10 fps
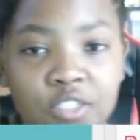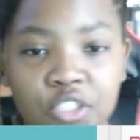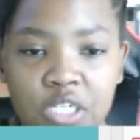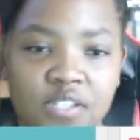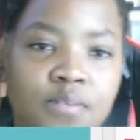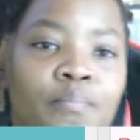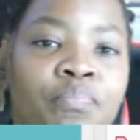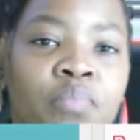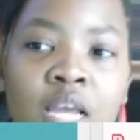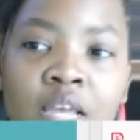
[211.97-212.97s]
address.
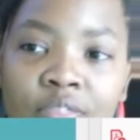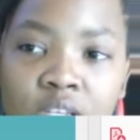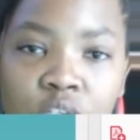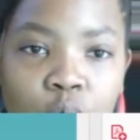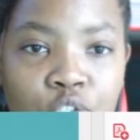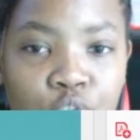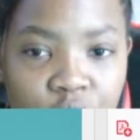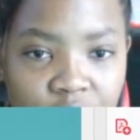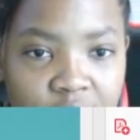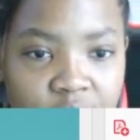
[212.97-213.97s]
This is what you
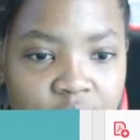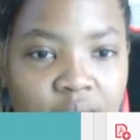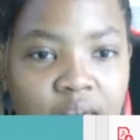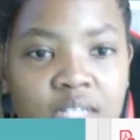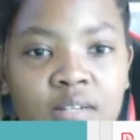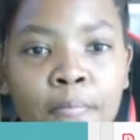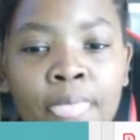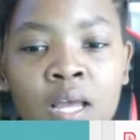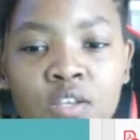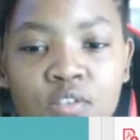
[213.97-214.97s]
see, right?
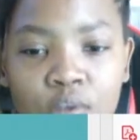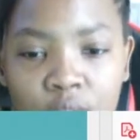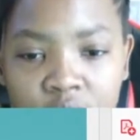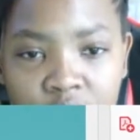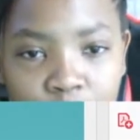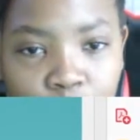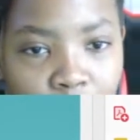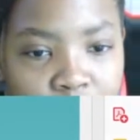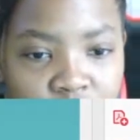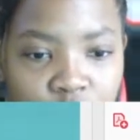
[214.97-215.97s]
So this is the
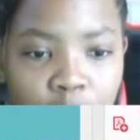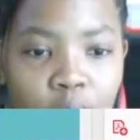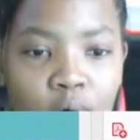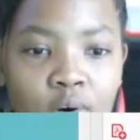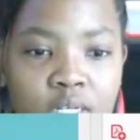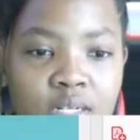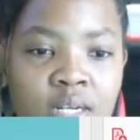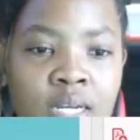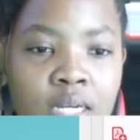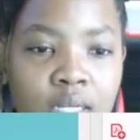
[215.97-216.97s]
property report.
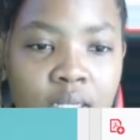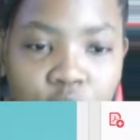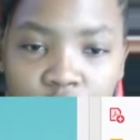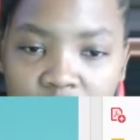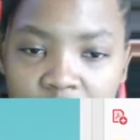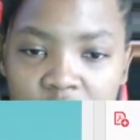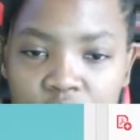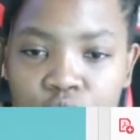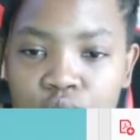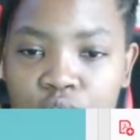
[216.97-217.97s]
Unit
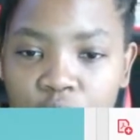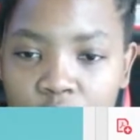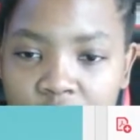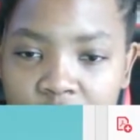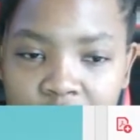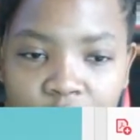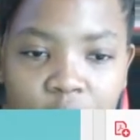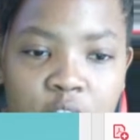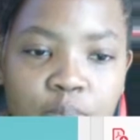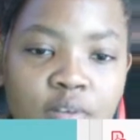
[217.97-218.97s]
82, 14
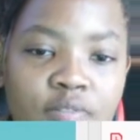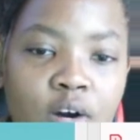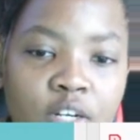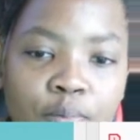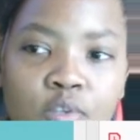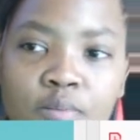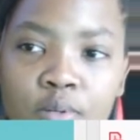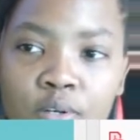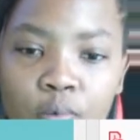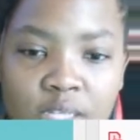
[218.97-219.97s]
Sunrise Boulevard,
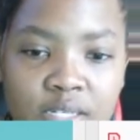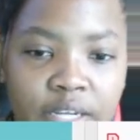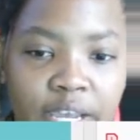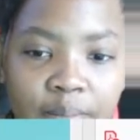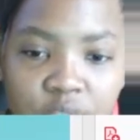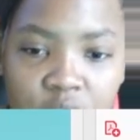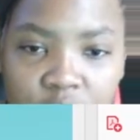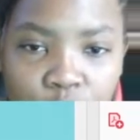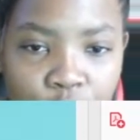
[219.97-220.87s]
Muesenberg, Western Cape, just as we